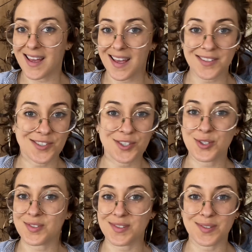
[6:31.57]
and
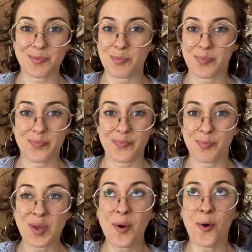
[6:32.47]
just
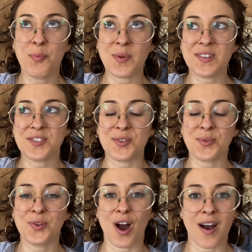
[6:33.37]
be open
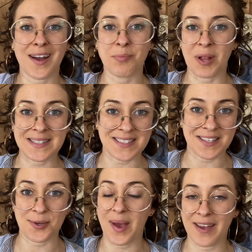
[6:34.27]
to God
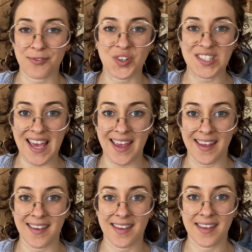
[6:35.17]
blessing you every day.